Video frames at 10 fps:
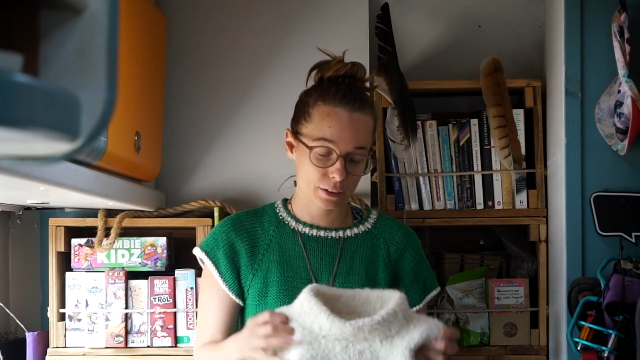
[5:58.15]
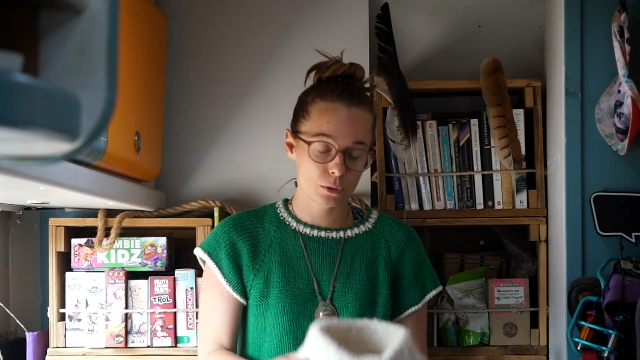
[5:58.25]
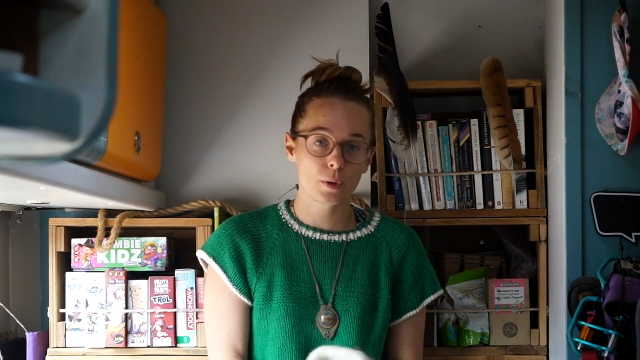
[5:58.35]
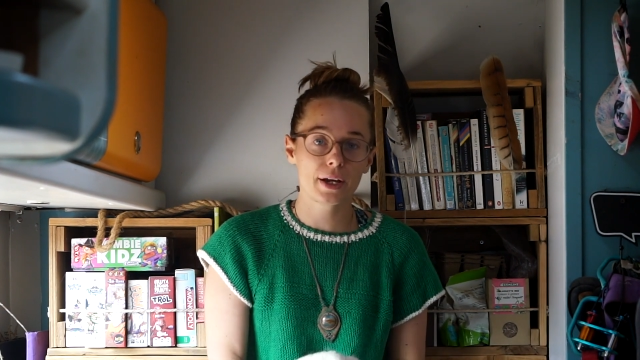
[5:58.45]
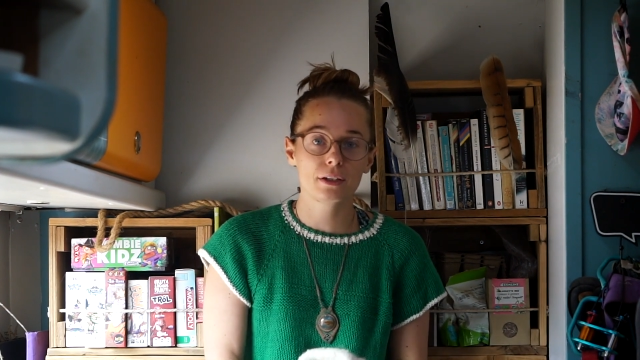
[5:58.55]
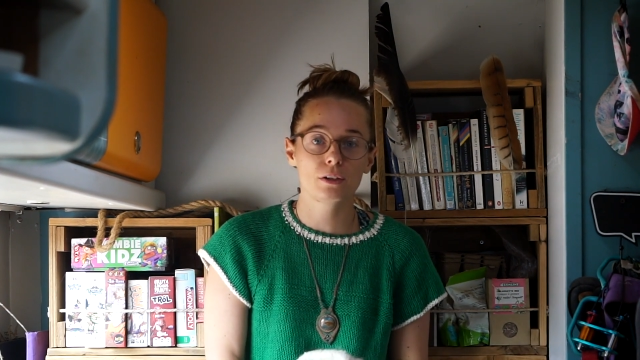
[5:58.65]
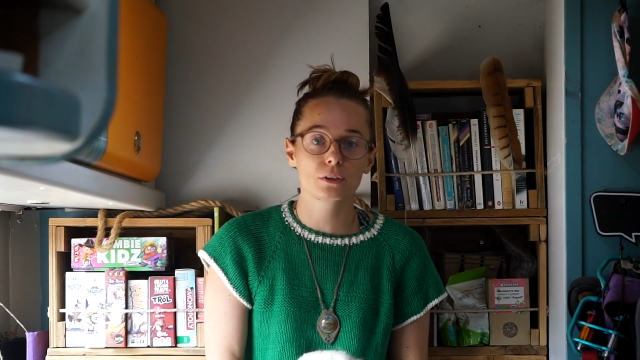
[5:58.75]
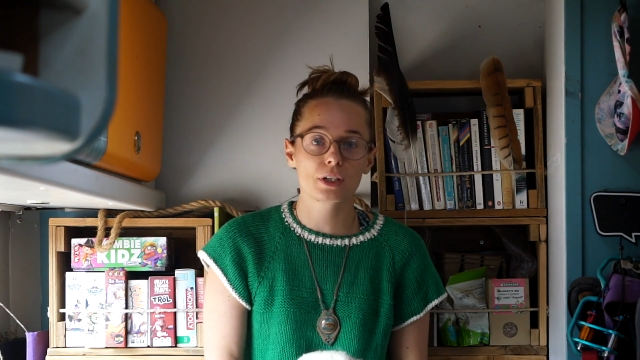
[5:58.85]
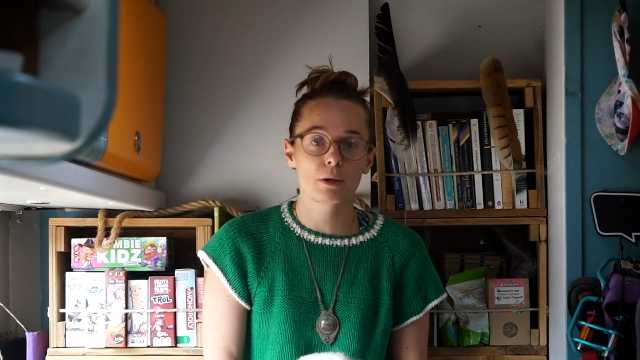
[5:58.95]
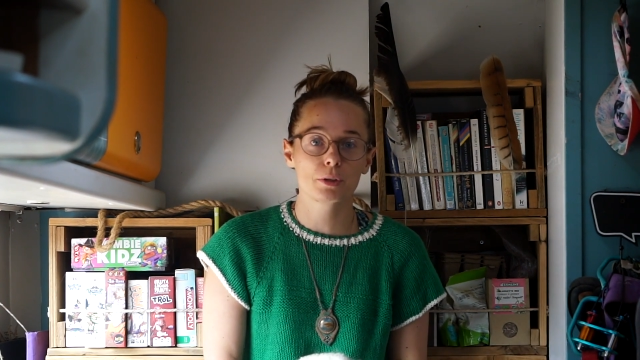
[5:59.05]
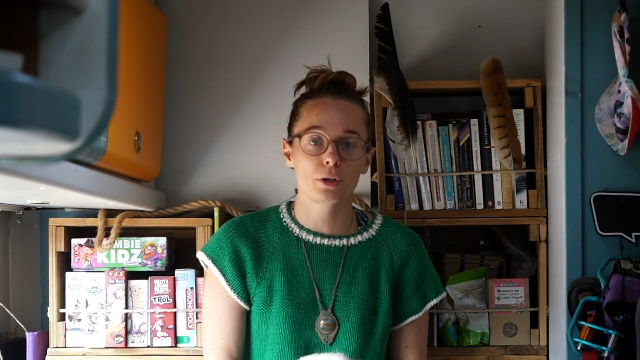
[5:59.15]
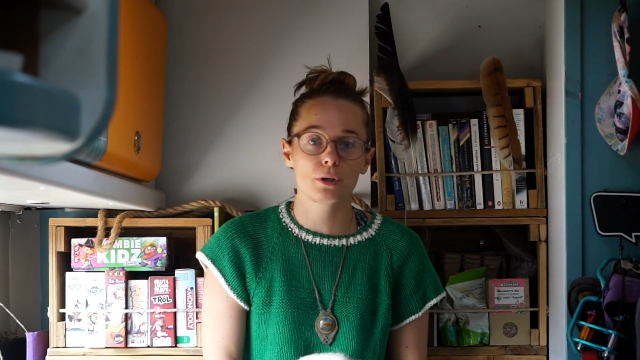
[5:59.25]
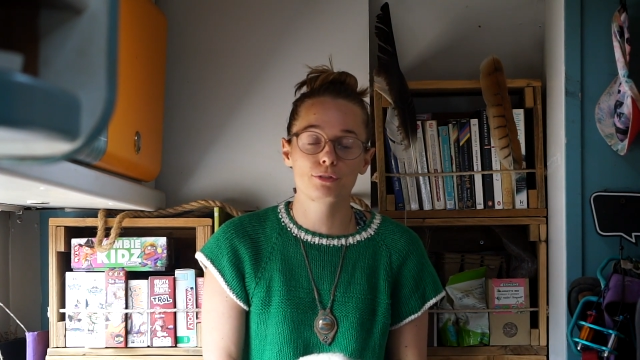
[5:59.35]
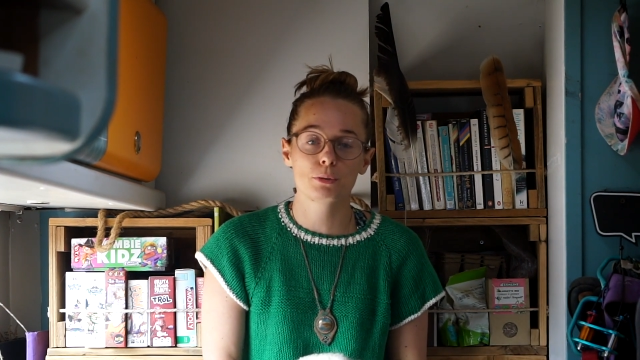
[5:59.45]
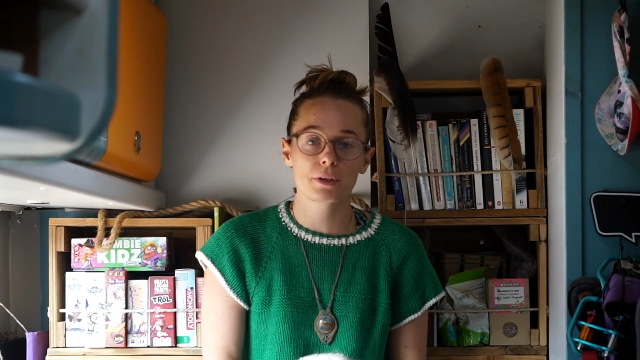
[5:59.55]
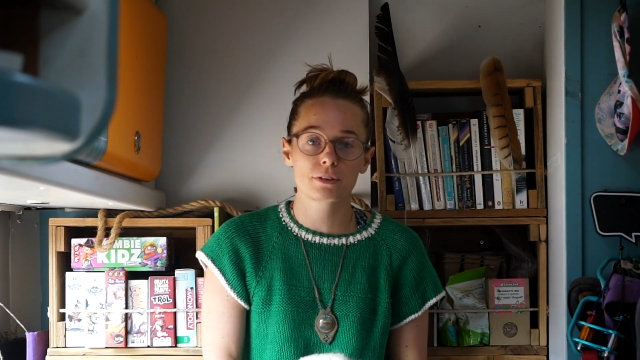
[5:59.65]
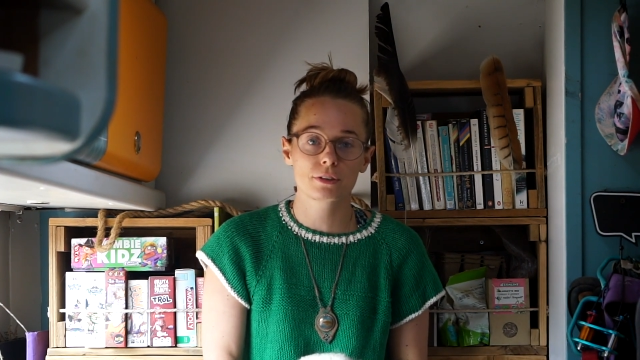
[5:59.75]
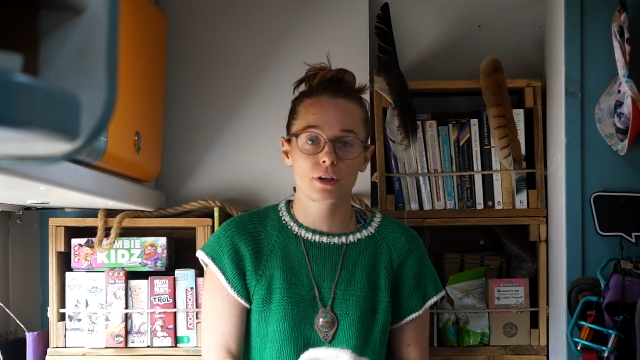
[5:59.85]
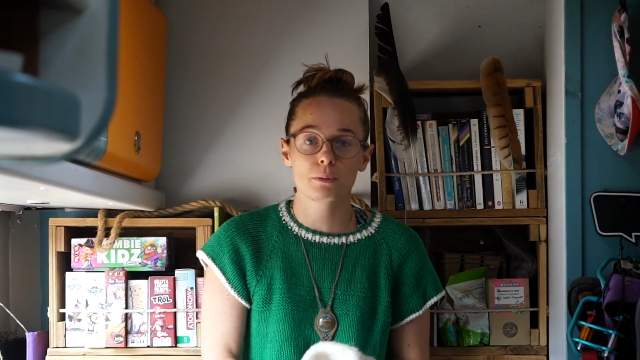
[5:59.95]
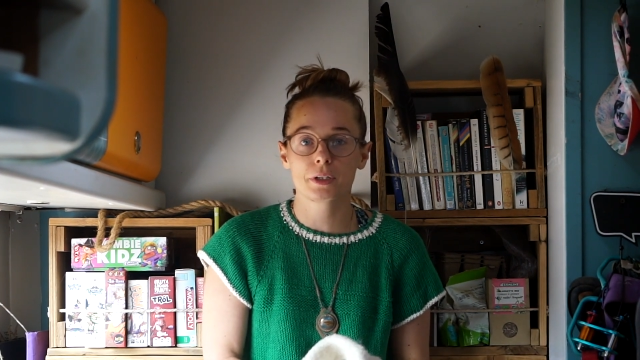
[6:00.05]
quite a long time ago, a few months
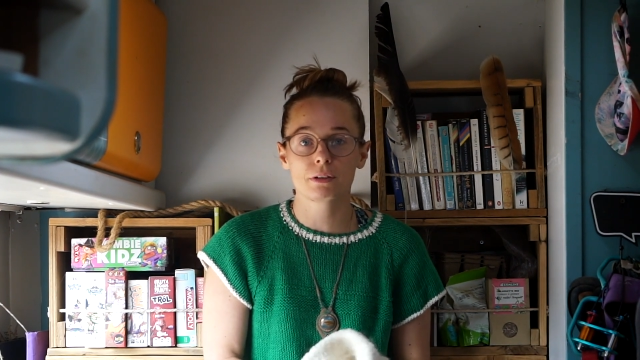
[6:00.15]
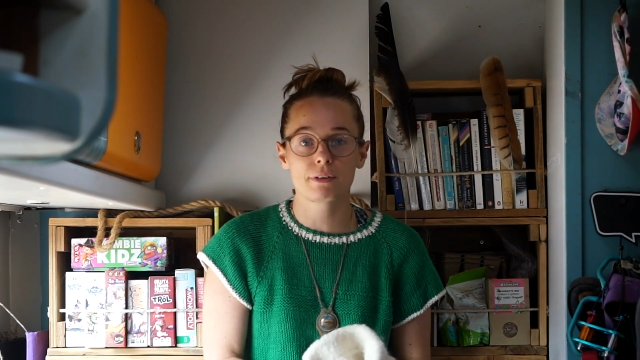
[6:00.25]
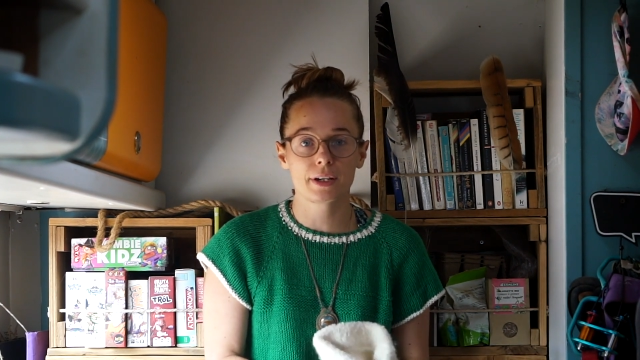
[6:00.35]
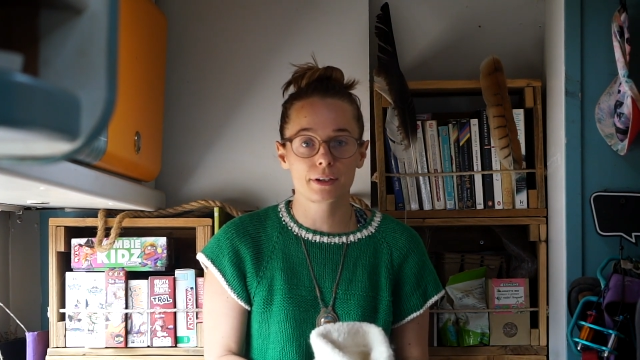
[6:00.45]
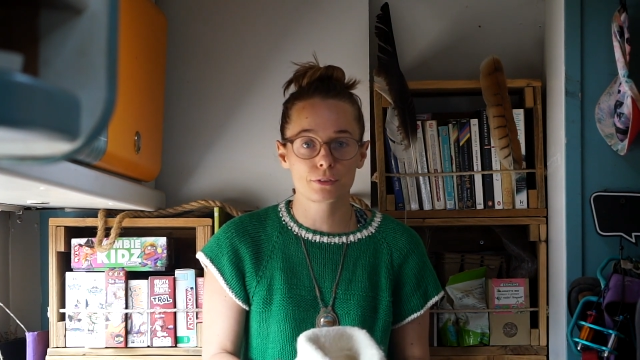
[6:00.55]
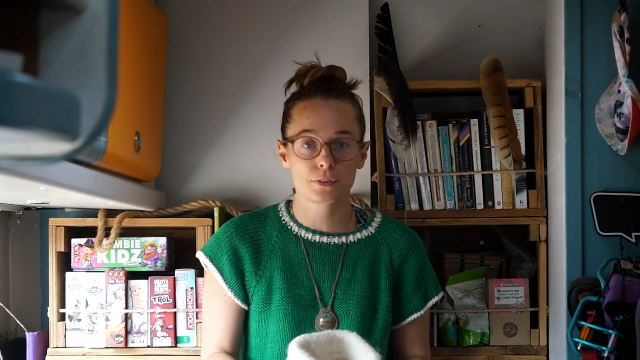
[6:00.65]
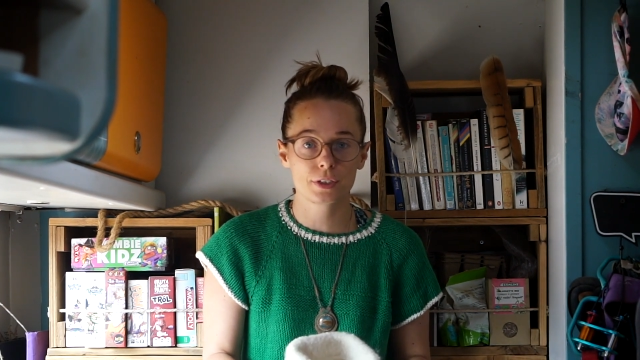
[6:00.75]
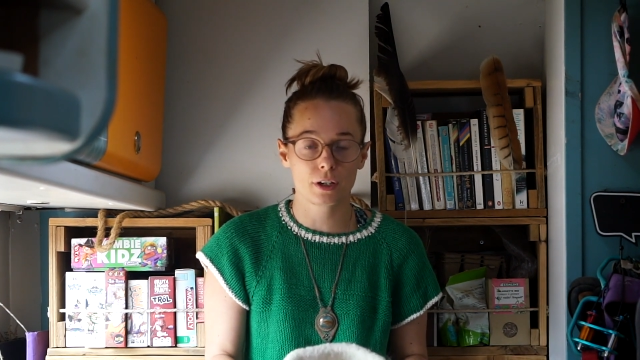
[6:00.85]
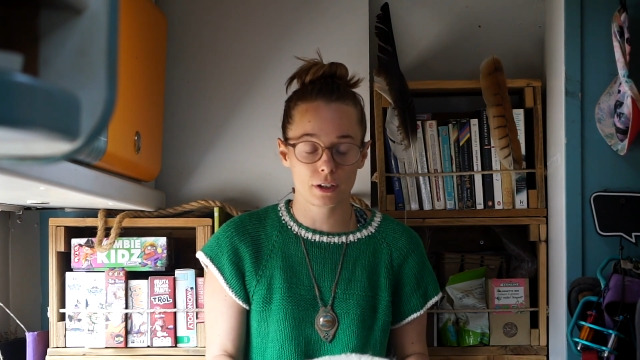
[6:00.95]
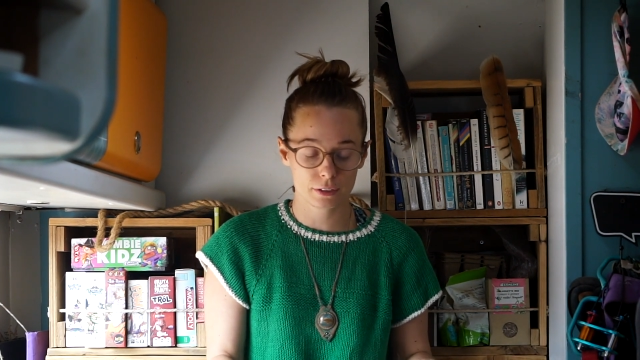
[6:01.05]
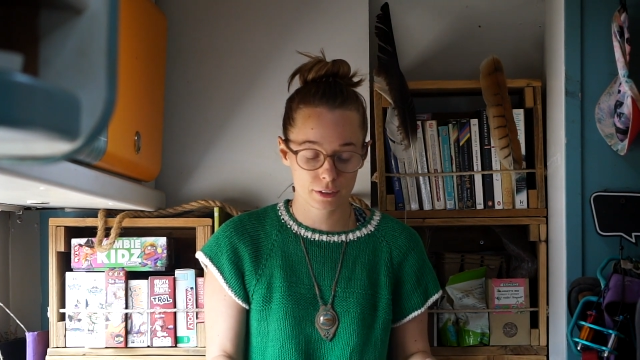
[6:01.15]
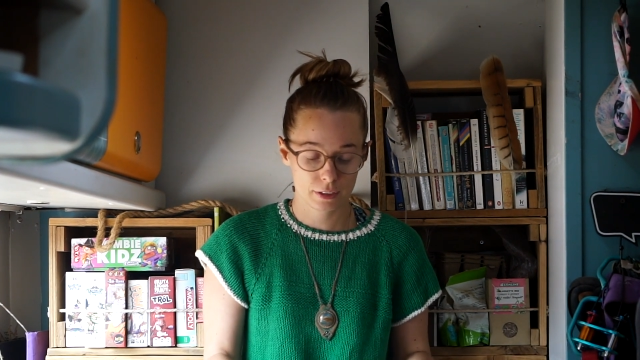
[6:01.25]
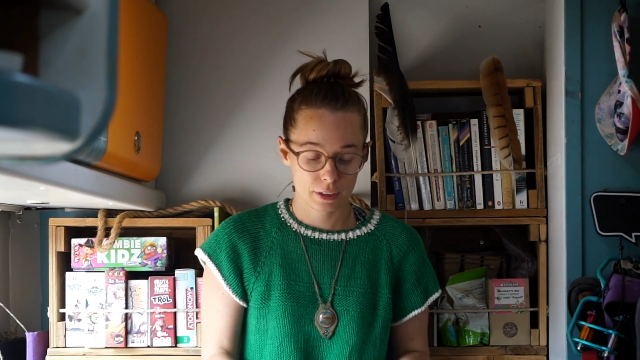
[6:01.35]
ago, but I ran out of the yarn.